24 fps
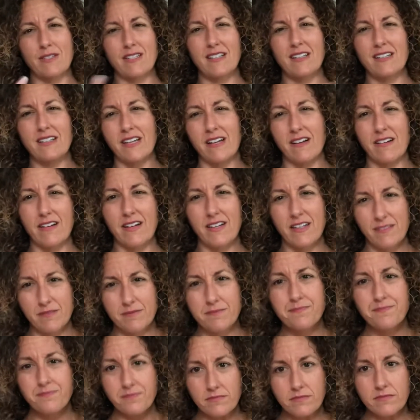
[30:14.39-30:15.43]
clearing,
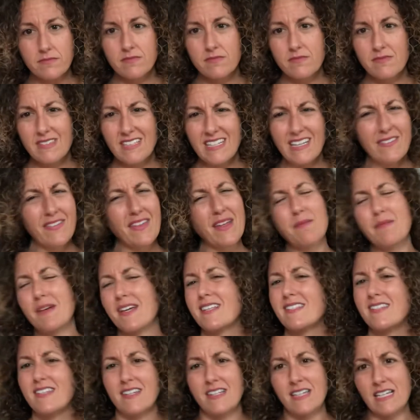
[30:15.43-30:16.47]
if that makes
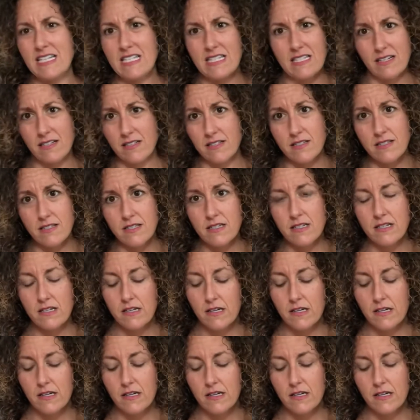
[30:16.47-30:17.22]
any sense.